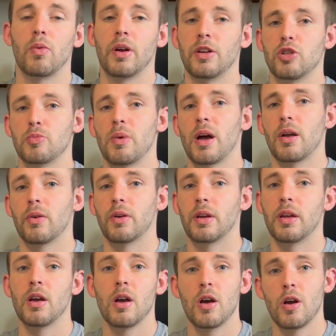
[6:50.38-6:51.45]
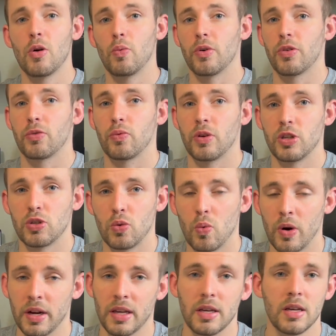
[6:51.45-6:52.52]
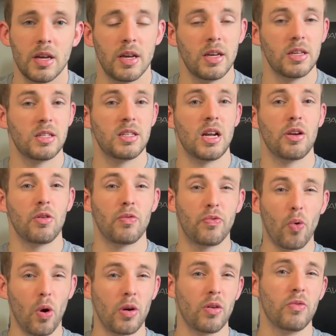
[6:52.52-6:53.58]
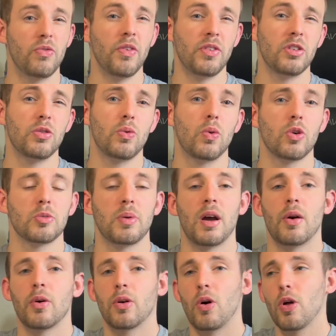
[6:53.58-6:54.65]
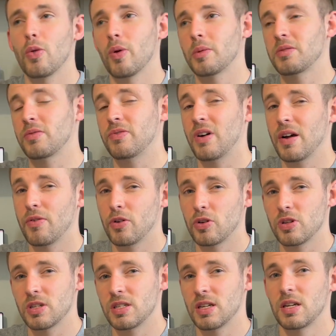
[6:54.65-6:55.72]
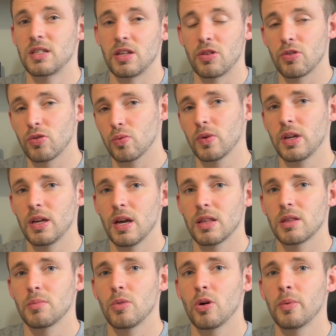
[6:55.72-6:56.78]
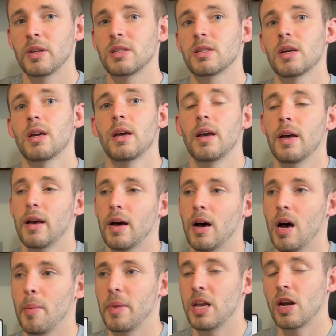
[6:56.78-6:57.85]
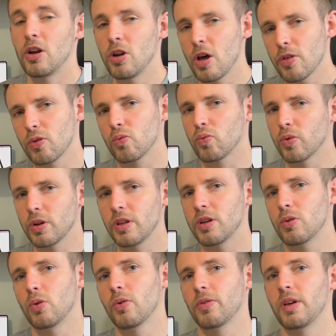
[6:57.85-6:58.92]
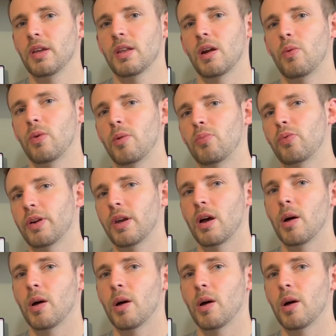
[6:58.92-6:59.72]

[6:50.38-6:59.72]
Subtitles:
range battery with 320. Standard 452 horsepower all the way up to 563 at the moment. And another really cool thing that I want to bring